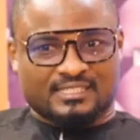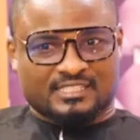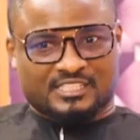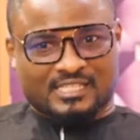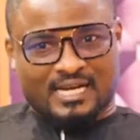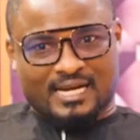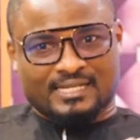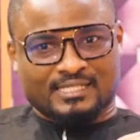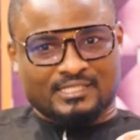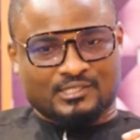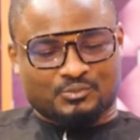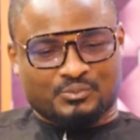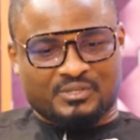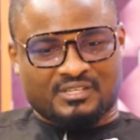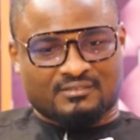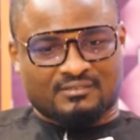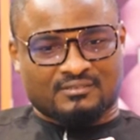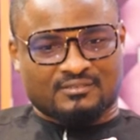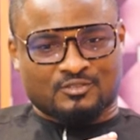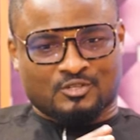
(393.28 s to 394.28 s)
challenge
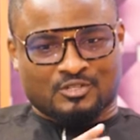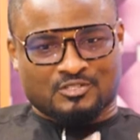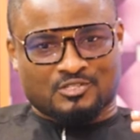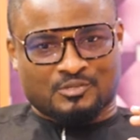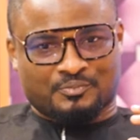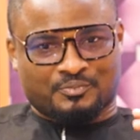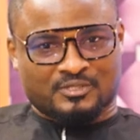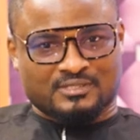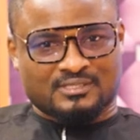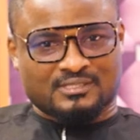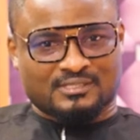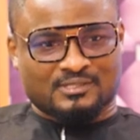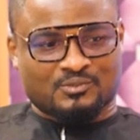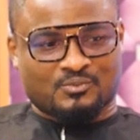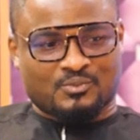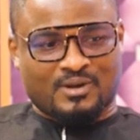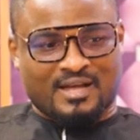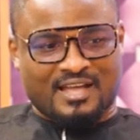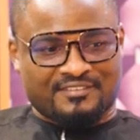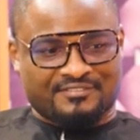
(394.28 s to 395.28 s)
with not supporting the
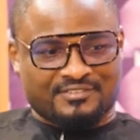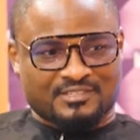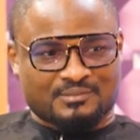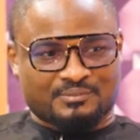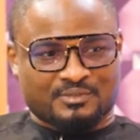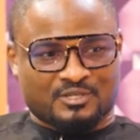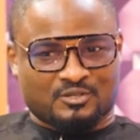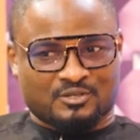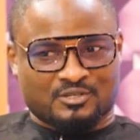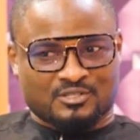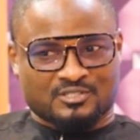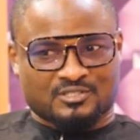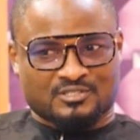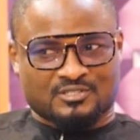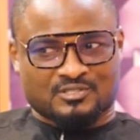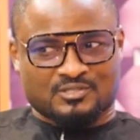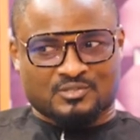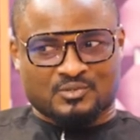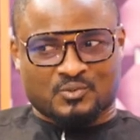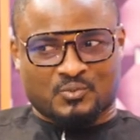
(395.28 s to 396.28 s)
wife is
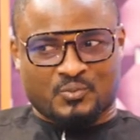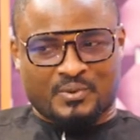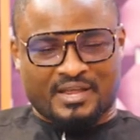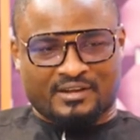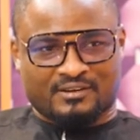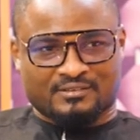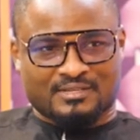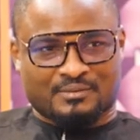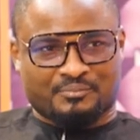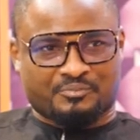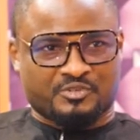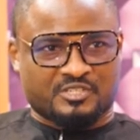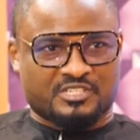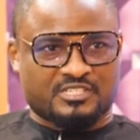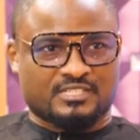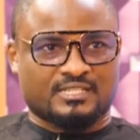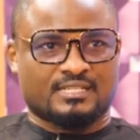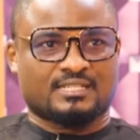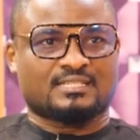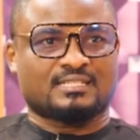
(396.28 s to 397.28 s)
because we are not
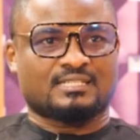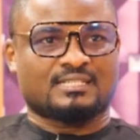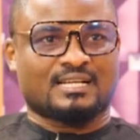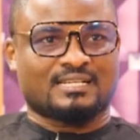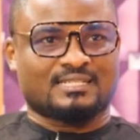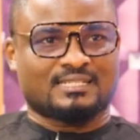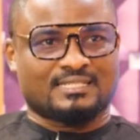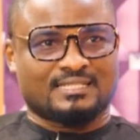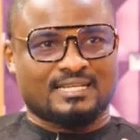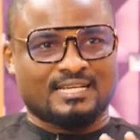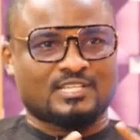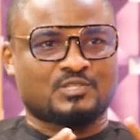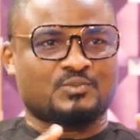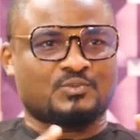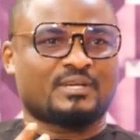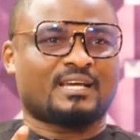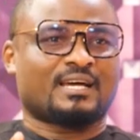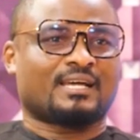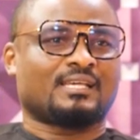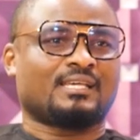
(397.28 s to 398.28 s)
appreciating that the days
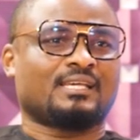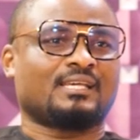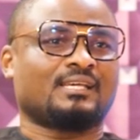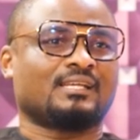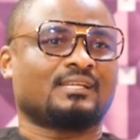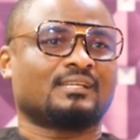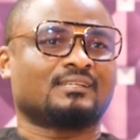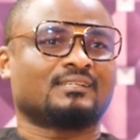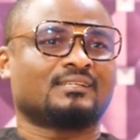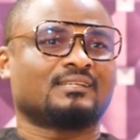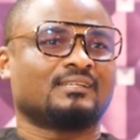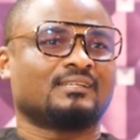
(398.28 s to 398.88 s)
we are in,